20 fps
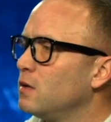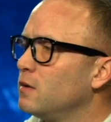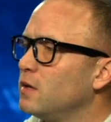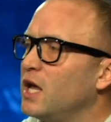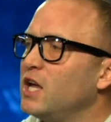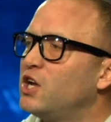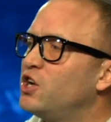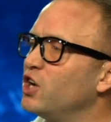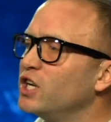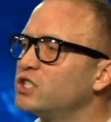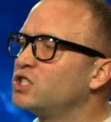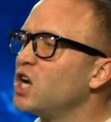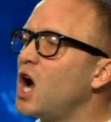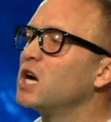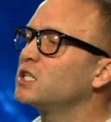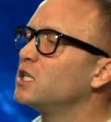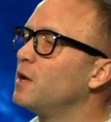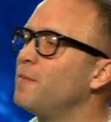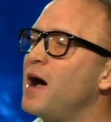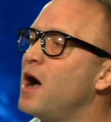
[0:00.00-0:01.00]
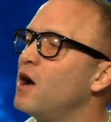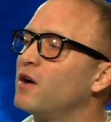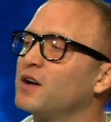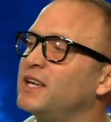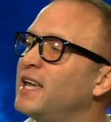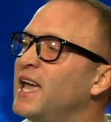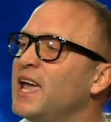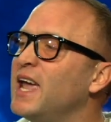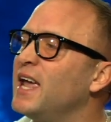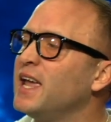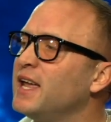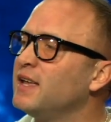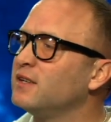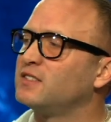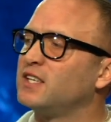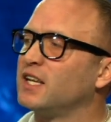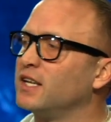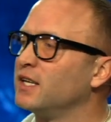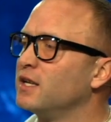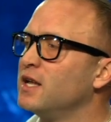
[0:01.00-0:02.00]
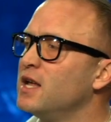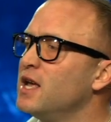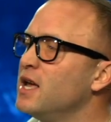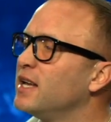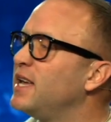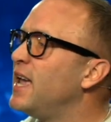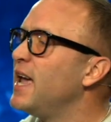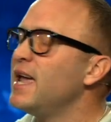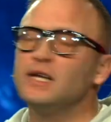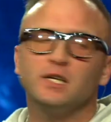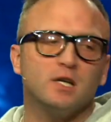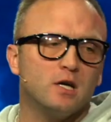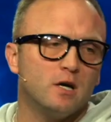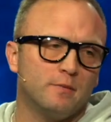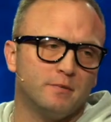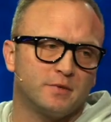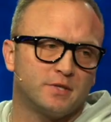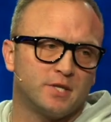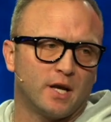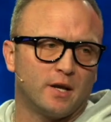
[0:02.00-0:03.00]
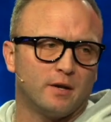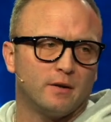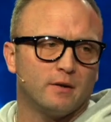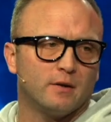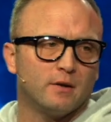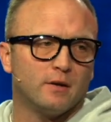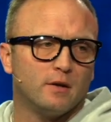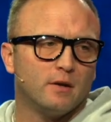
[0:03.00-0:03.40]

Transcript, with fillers: He could have talked about kings and kingdoms and